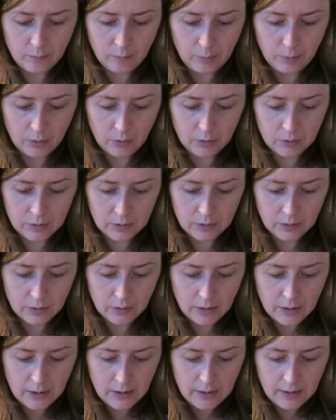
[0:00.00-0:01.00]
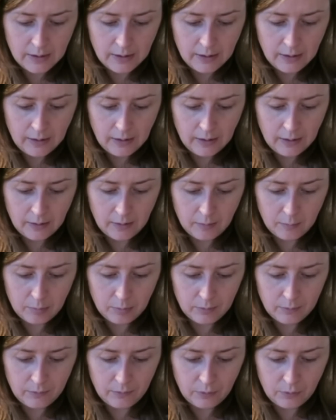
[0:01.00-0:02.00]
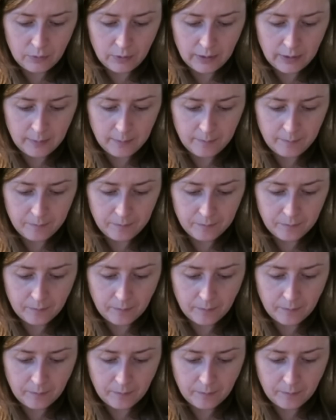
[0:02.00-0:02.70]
booked up for him.